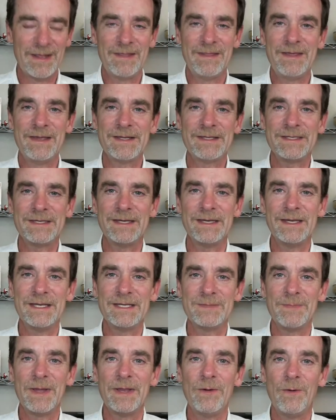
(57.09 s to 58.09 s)
This
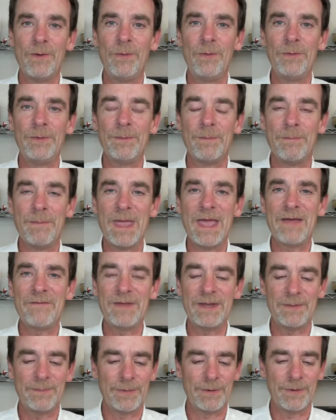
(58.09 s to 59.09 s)
is my old
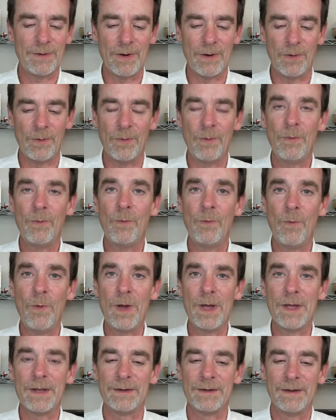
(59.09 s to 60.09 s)
Mavic Pro
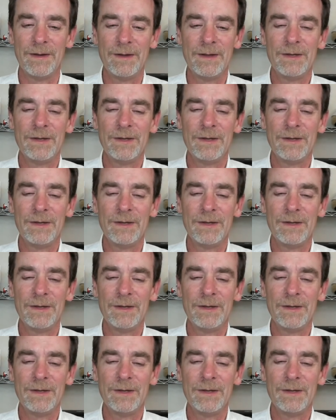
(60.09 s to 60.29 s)
1.